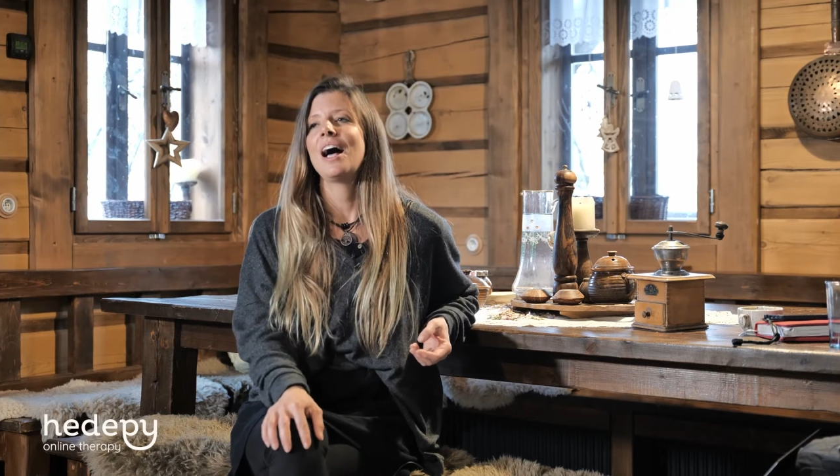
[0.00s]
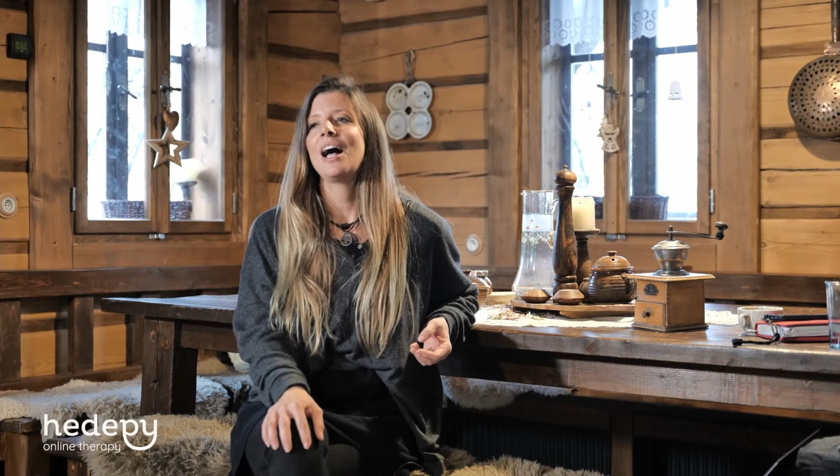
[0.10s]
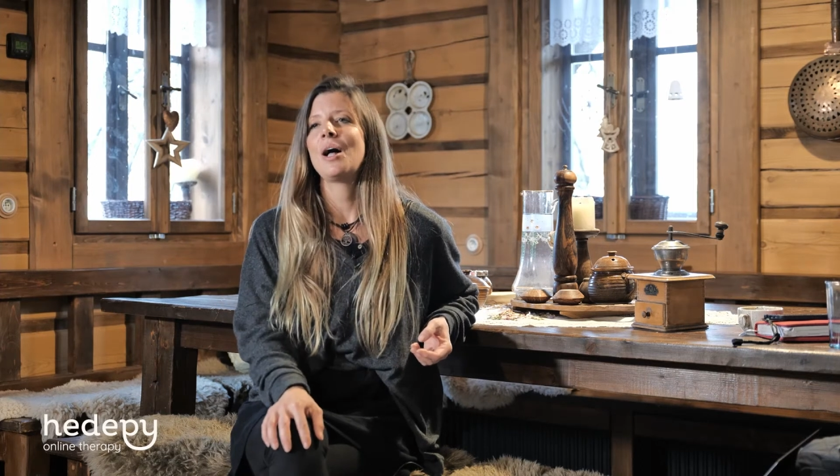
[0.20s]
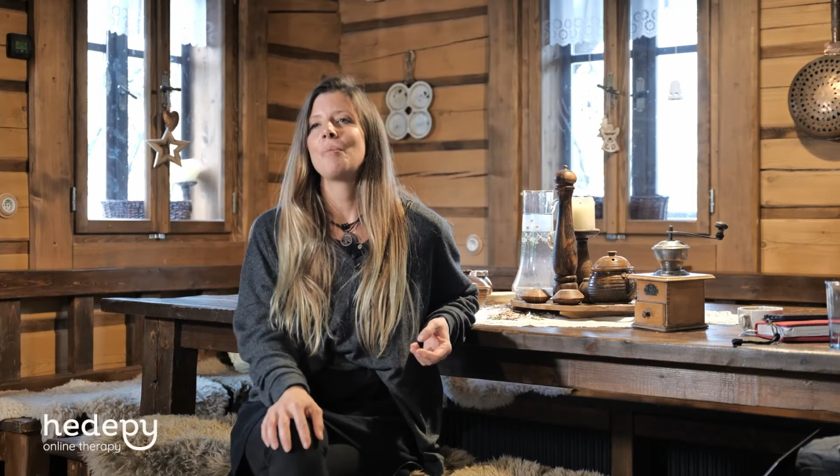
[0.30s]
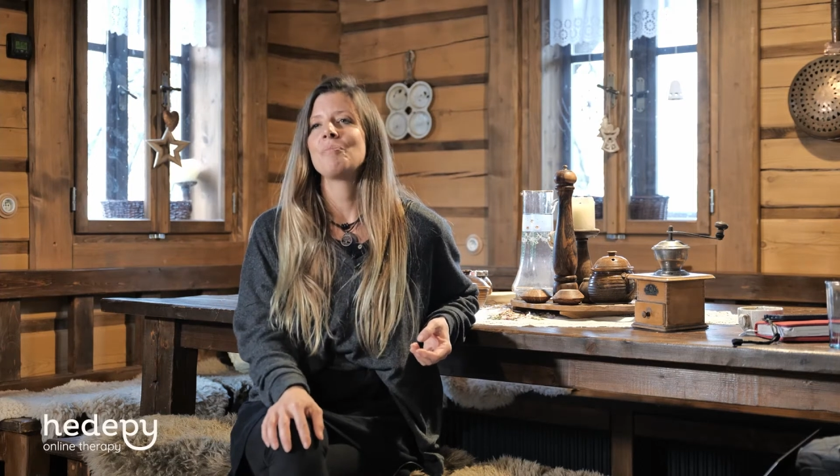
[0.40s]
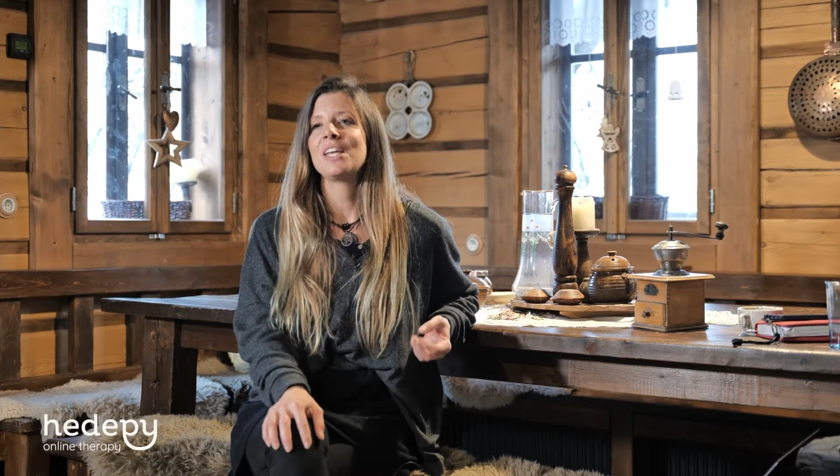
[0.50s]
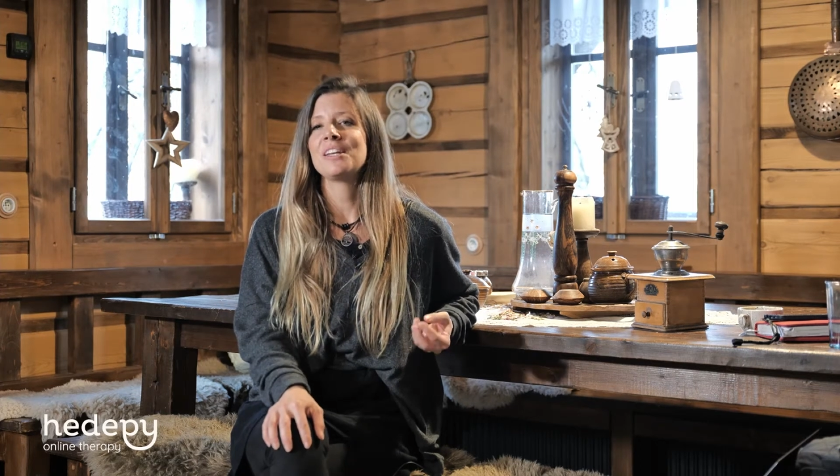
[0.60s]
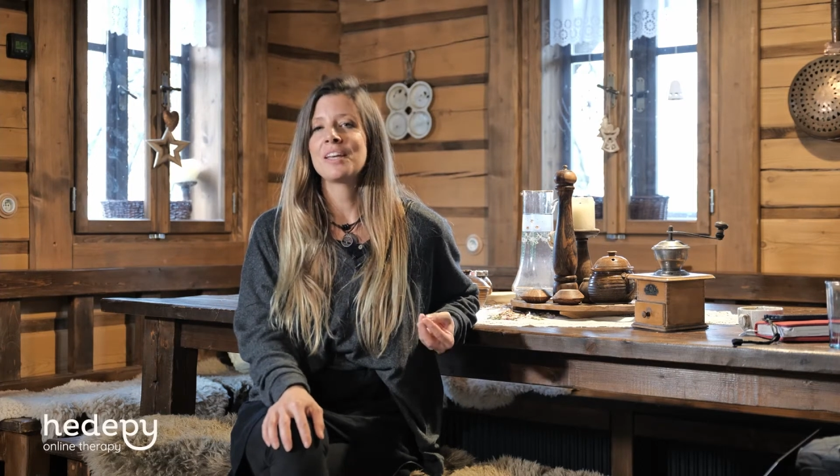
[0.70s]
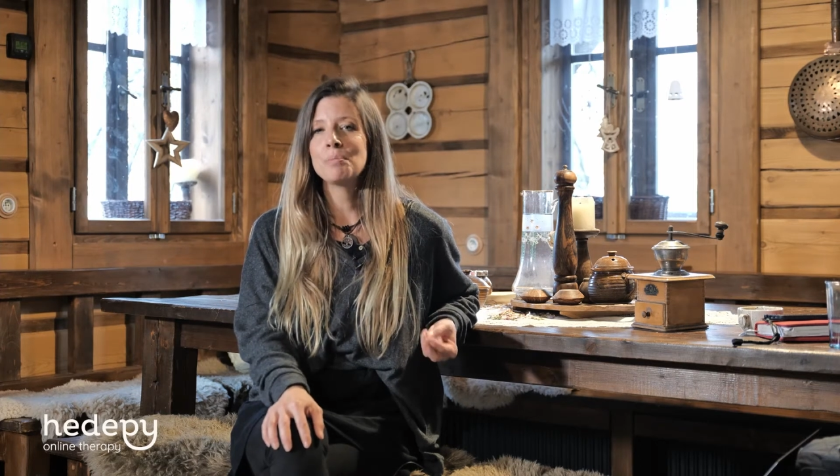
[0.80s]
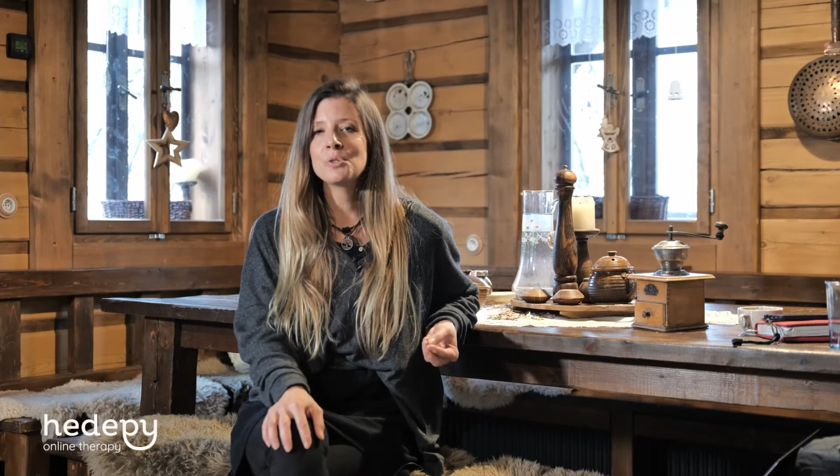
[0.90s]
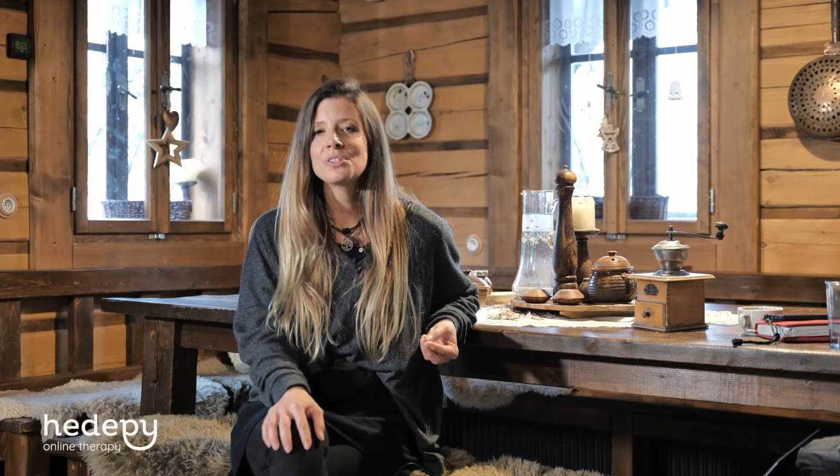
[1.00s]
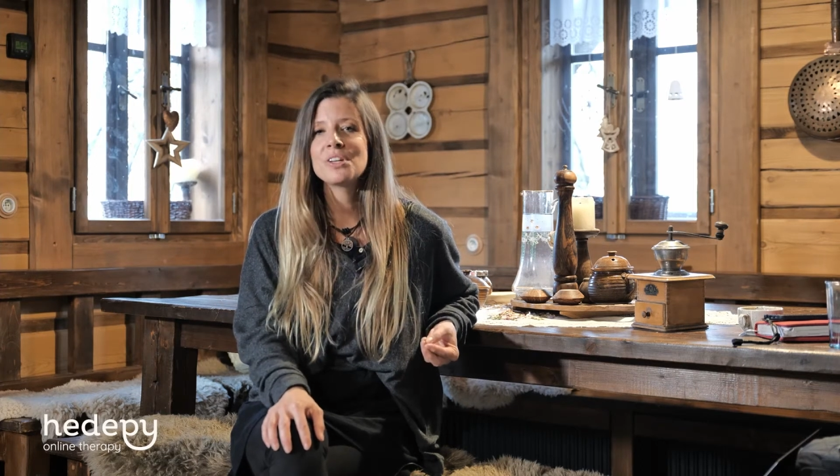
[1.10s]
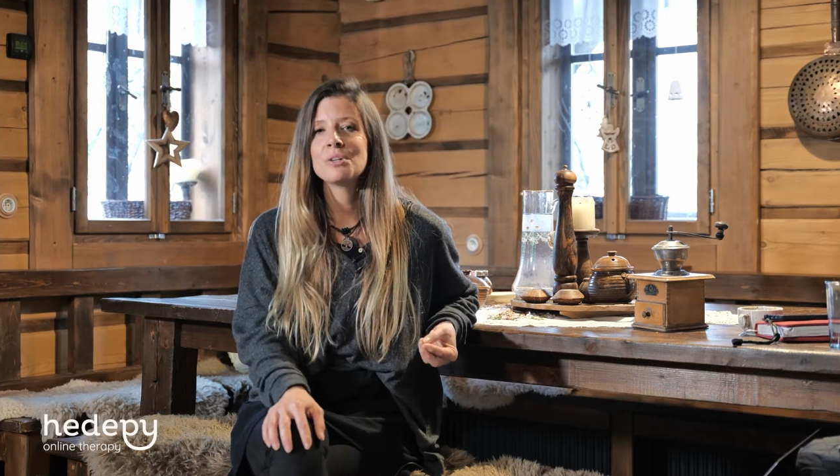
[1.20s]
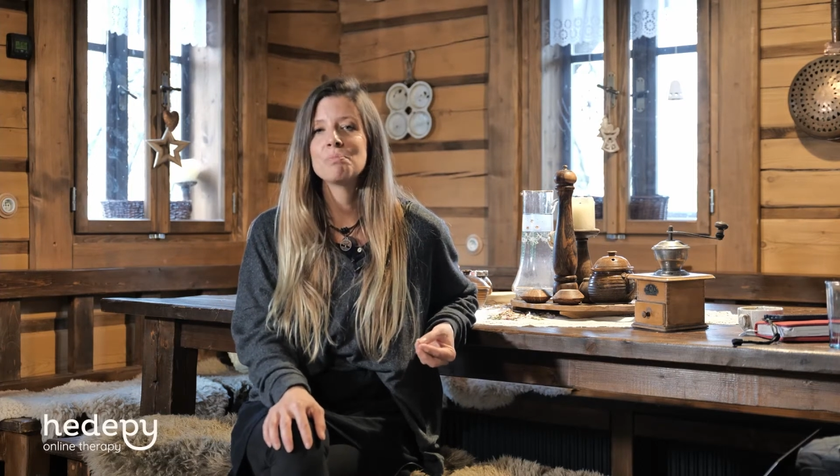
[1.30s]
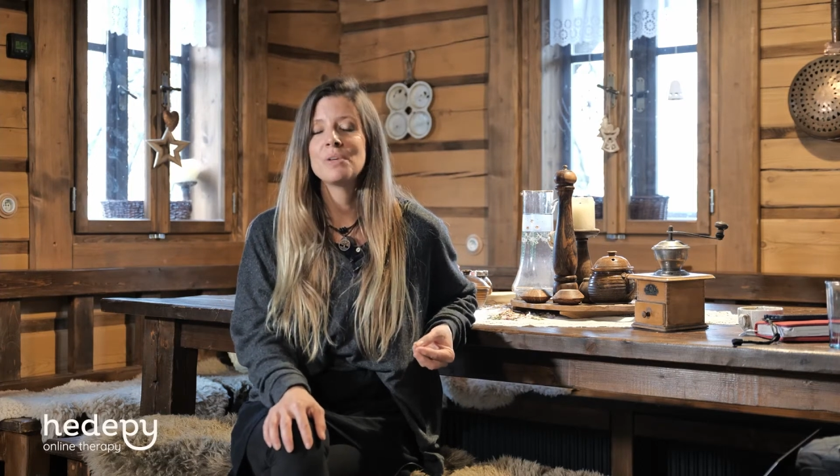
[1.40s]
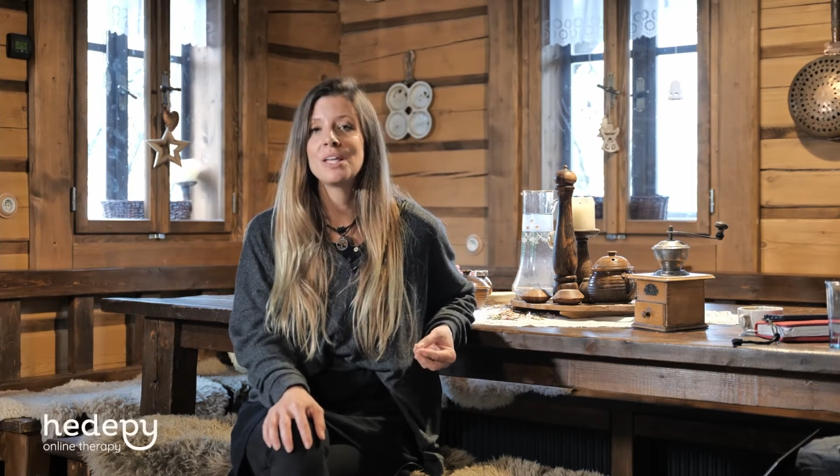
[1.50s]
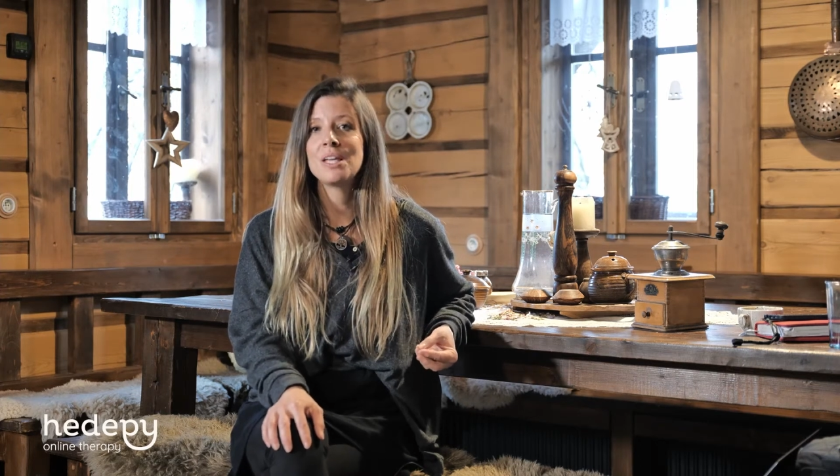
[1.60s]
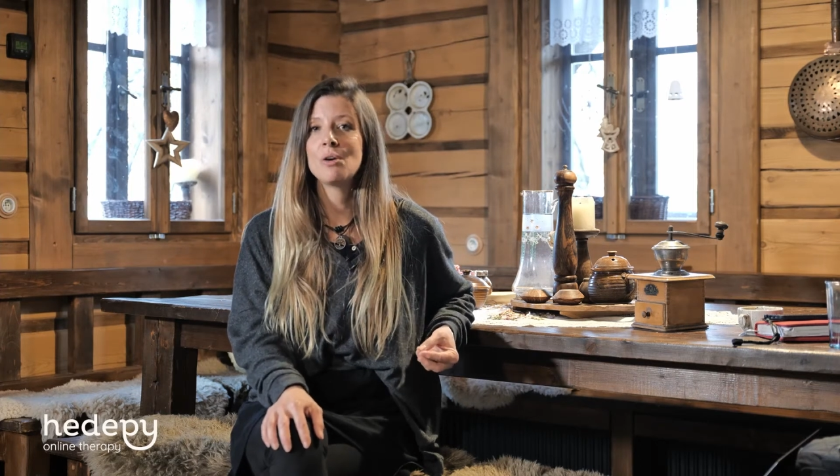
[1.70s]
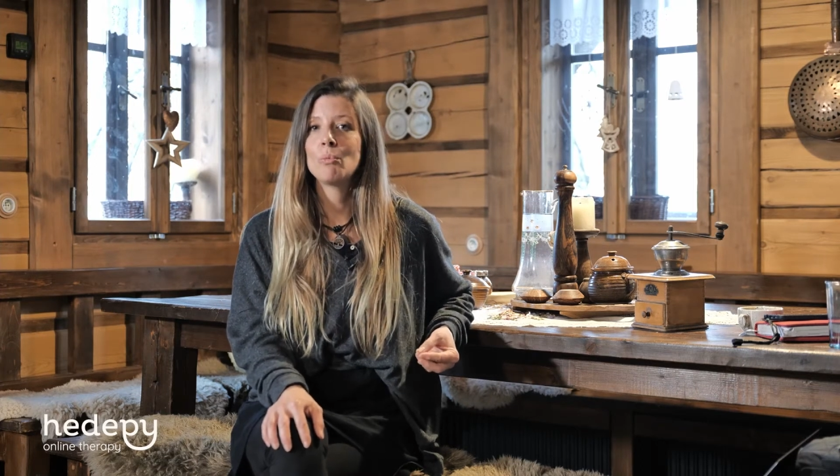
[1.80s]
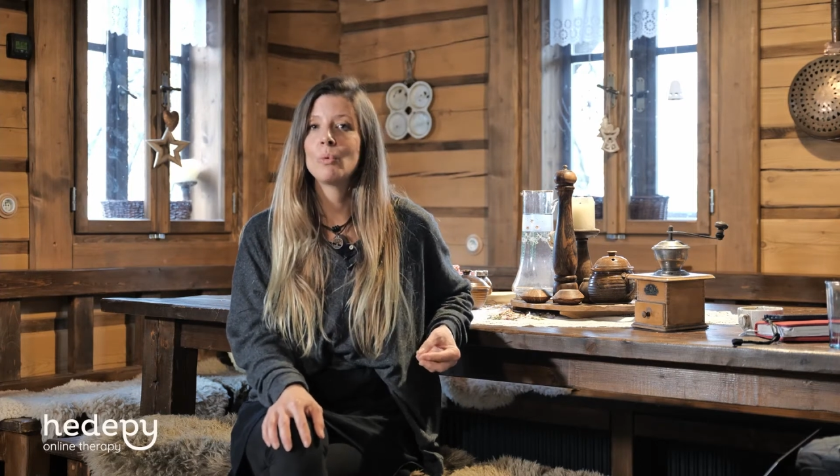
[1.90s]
In couples therapy,